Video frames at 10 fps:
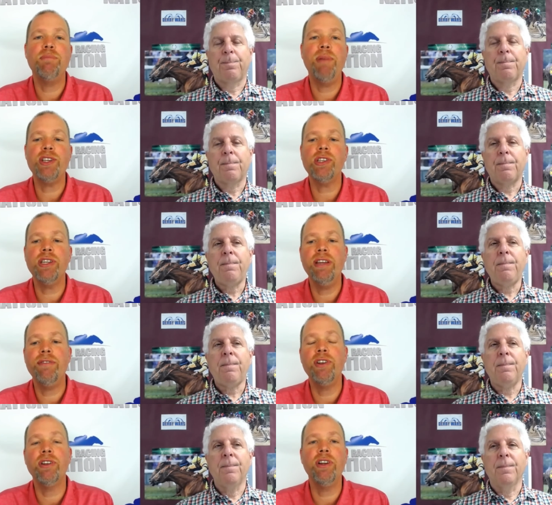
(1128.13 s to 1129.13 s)
Speaker 1: especially
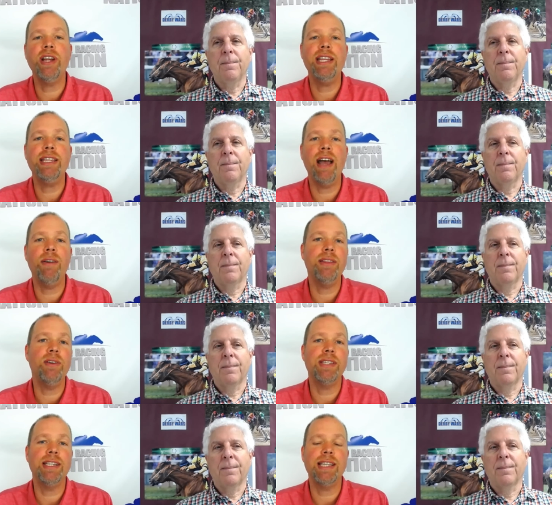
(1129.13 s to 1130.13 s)
if you're looking down at
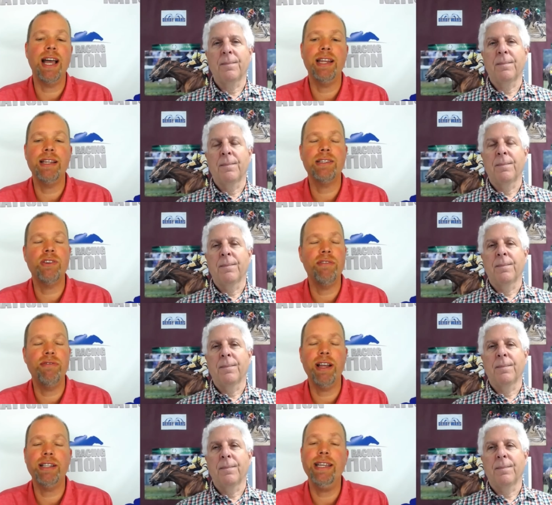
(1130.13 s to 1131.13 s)
those exotics,
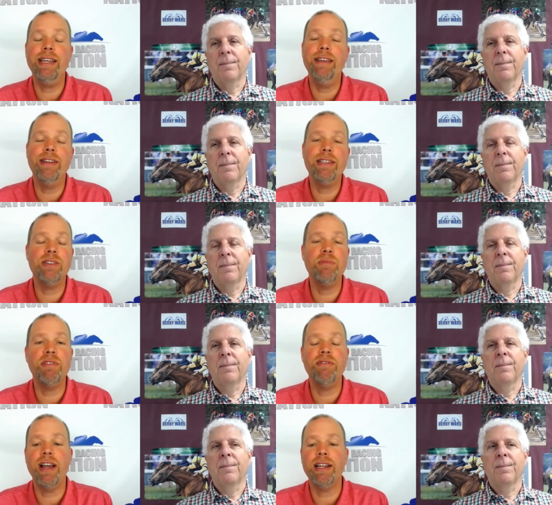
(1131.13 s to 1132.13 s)
trifecta, even a
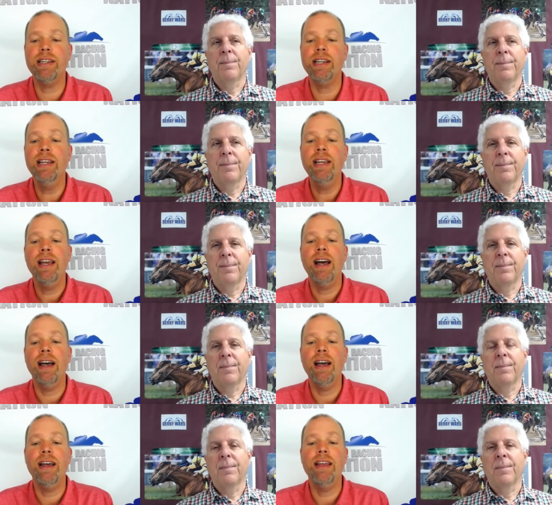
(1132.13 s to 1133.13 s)
superfecta.
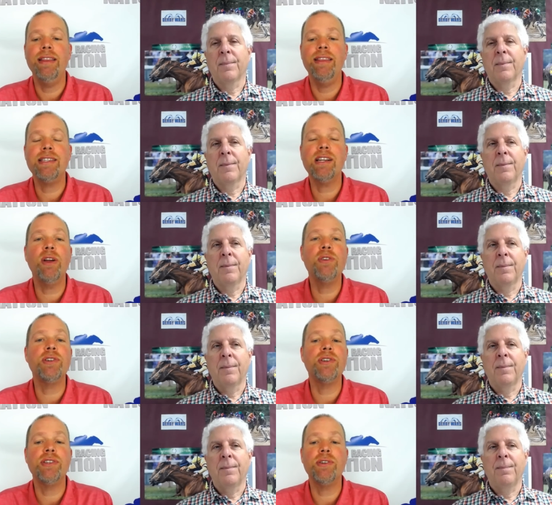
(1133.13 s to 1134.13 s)
These
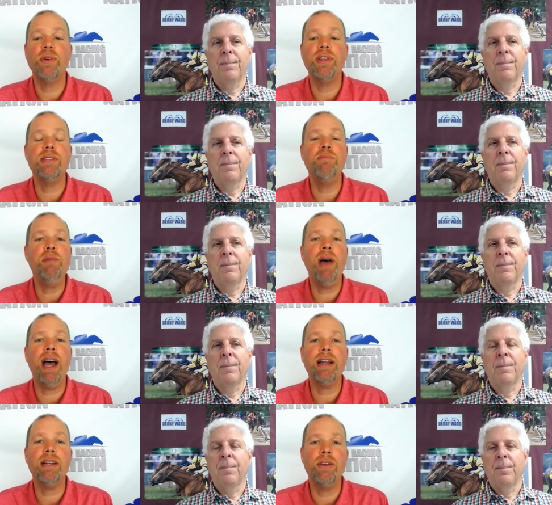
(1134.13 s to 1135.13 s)
closers or these
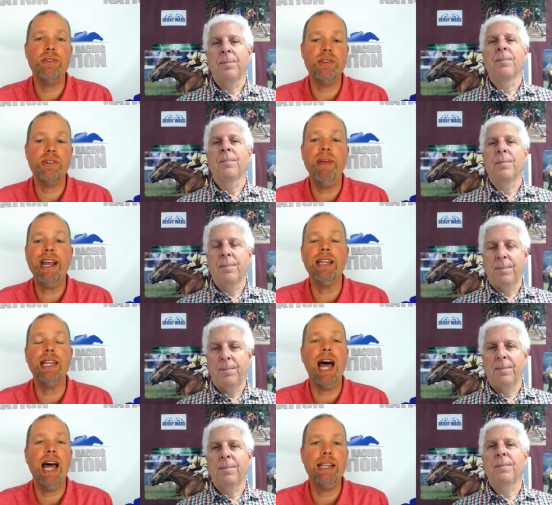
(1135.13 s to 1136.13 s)
mid-pack closers make a
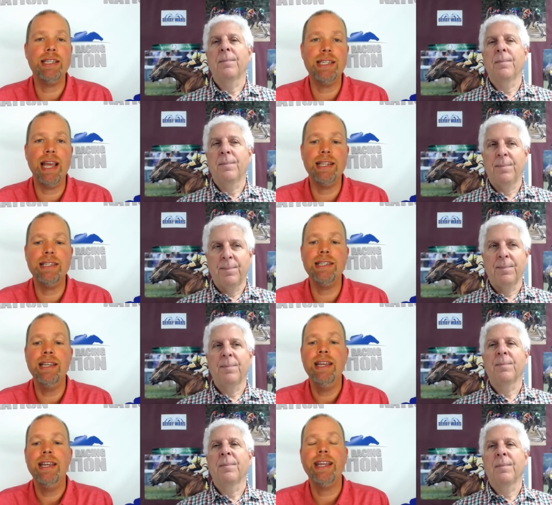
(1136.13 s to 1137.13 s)
lot of sense.
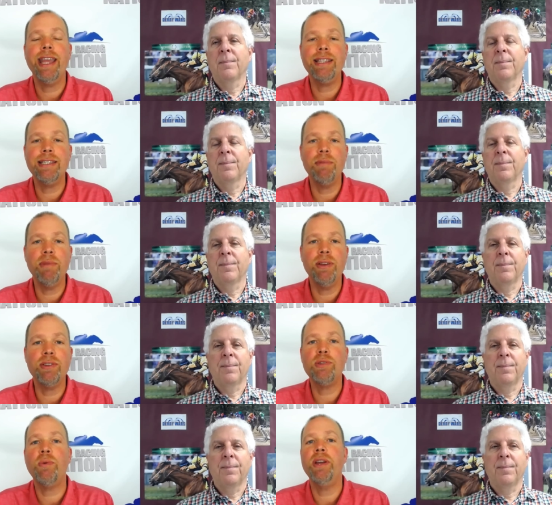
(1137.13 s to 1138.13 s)
Get some of
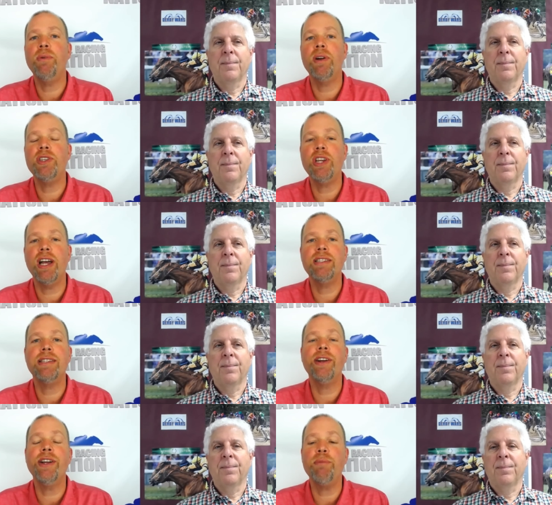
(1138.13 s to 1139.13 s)
those 20-1
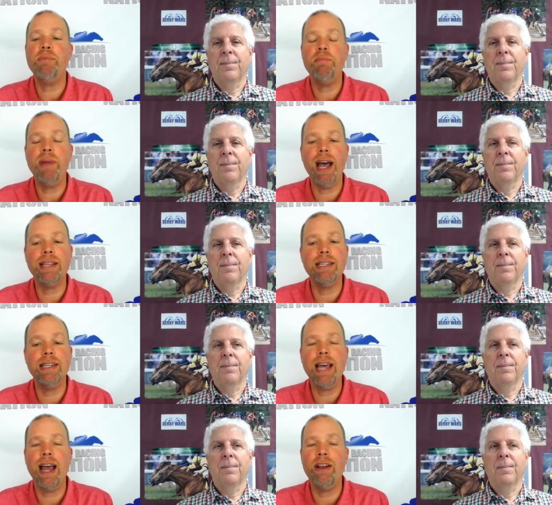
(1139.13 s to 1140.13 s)
shots. They're going to be
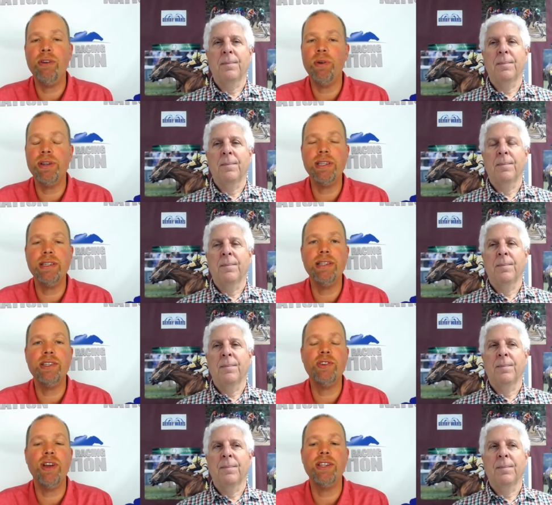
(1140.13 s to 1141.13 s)
passing tired horses in
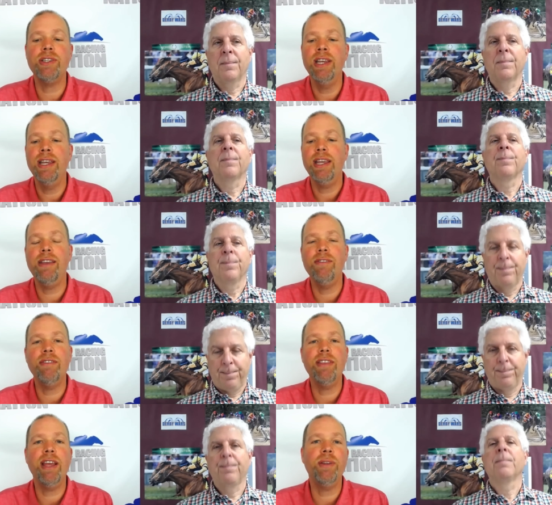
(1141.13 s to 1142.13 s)
the stretch,
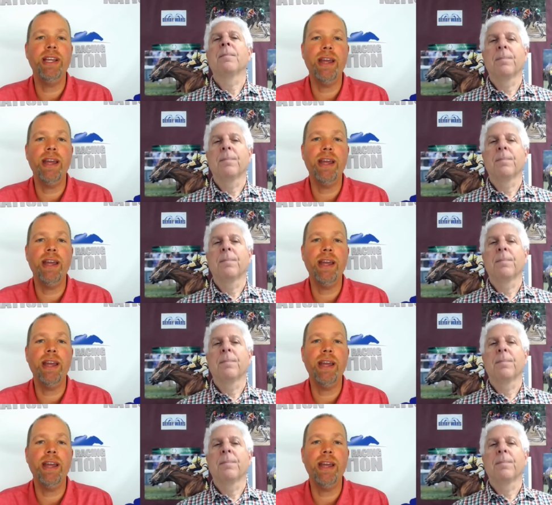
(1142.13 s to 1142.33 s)
even if they